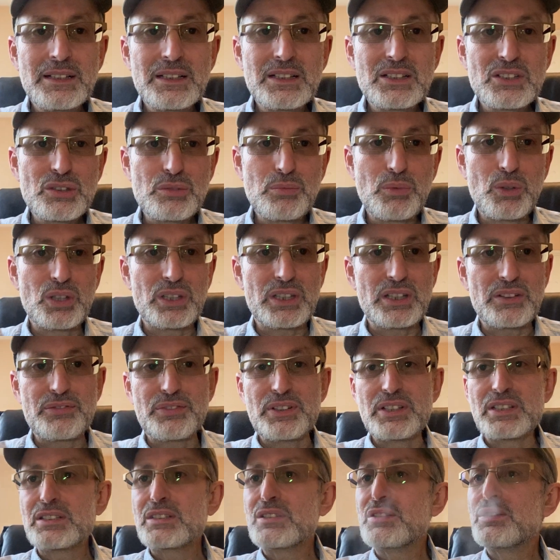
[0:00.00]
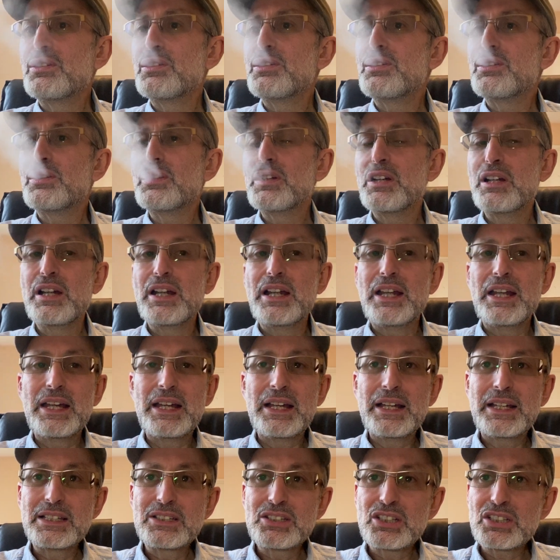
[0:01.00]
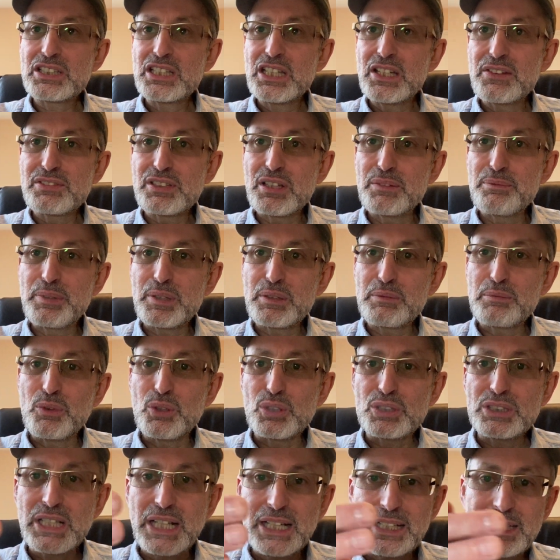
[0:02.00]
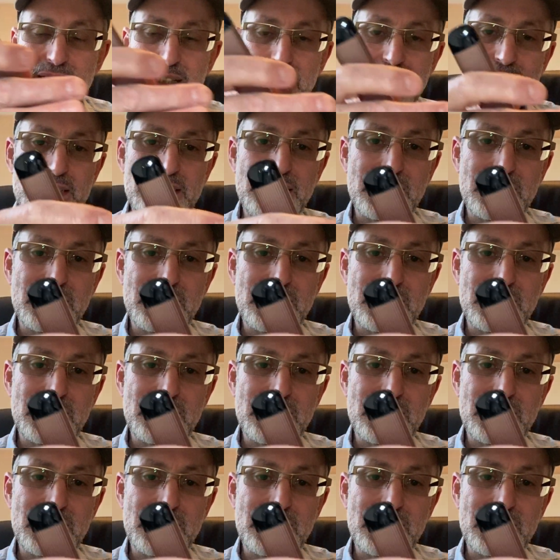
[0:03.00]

Small difference. It just gives a bit more tightness.